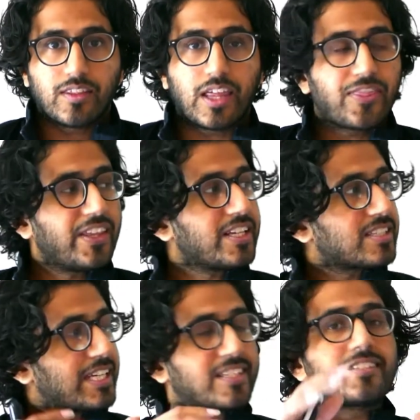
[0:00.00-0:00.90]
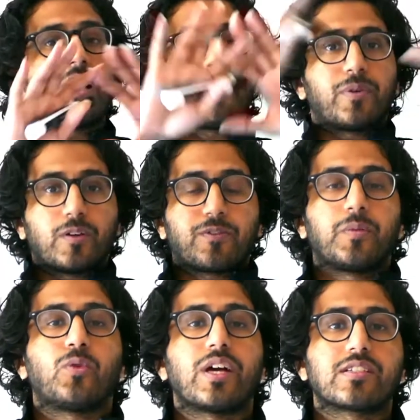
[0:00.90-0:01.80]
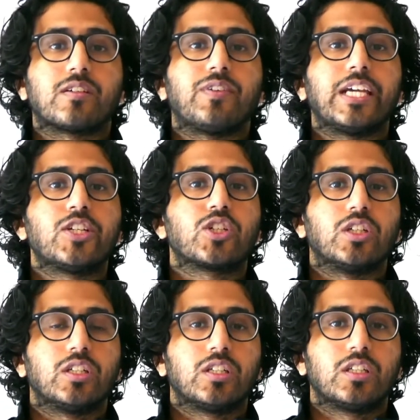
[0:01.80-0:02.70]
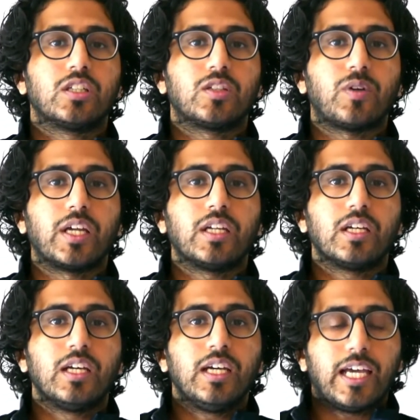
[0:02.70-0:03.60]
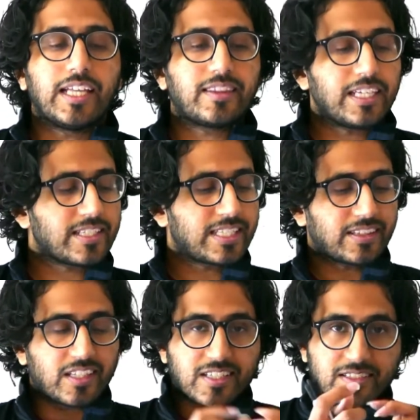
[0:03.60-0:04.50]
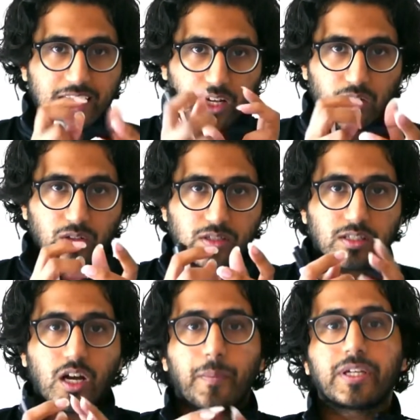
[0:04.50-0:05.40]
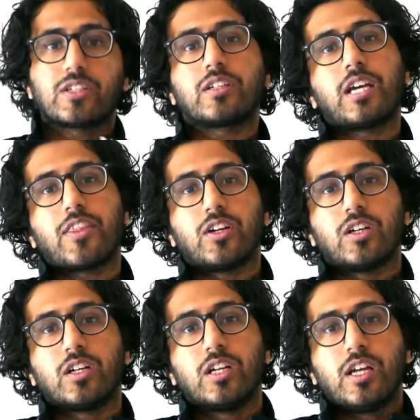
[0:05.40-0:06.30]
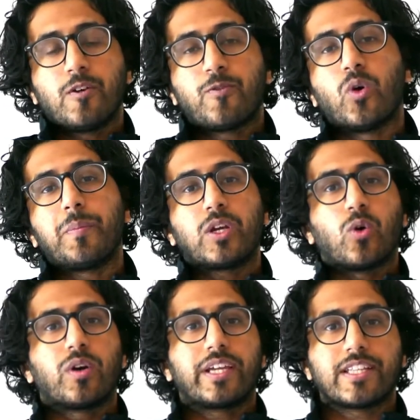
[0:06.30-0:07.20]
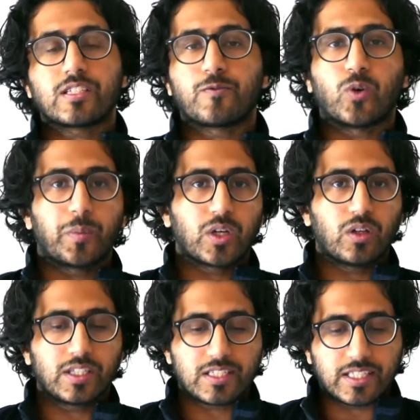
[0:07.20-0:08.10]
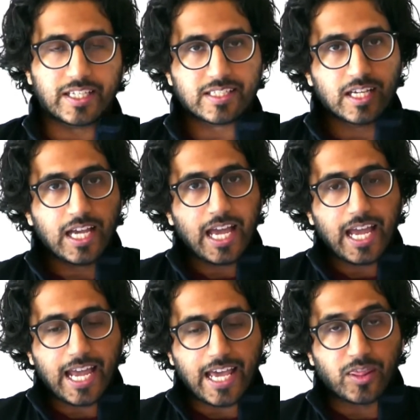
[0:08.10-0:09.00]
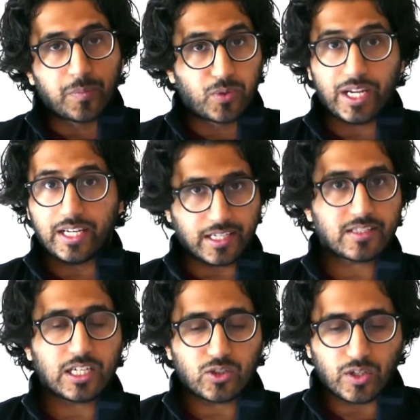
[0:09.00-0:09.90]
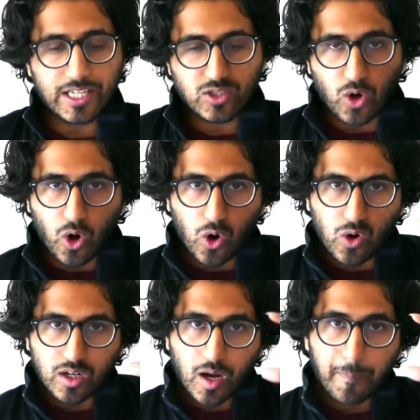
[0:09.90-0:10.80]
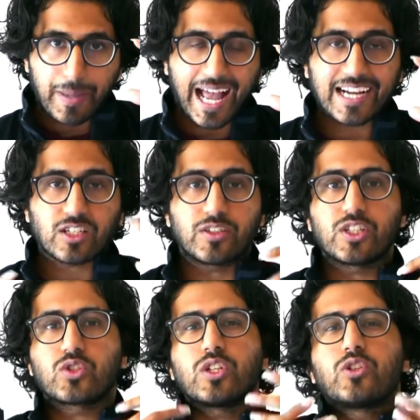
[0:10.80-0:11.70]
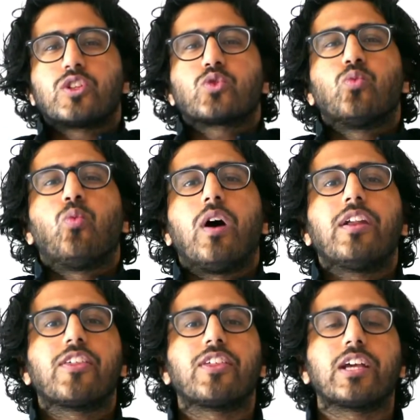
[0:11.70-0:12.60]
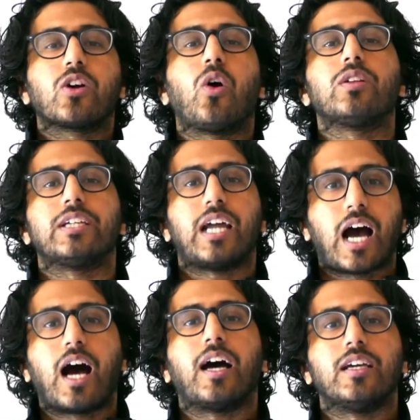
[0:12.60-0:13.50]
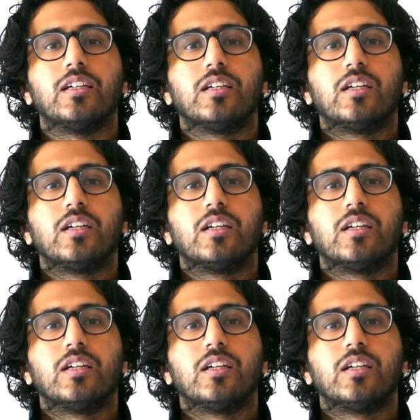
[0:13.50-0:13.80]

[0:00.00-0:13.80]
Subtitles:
that thinks it's separate from the rest of nature, right? It thinks that the cells coming together, forming organs and forming all these things, and the brain, etc., is all compact into this one thing called an I,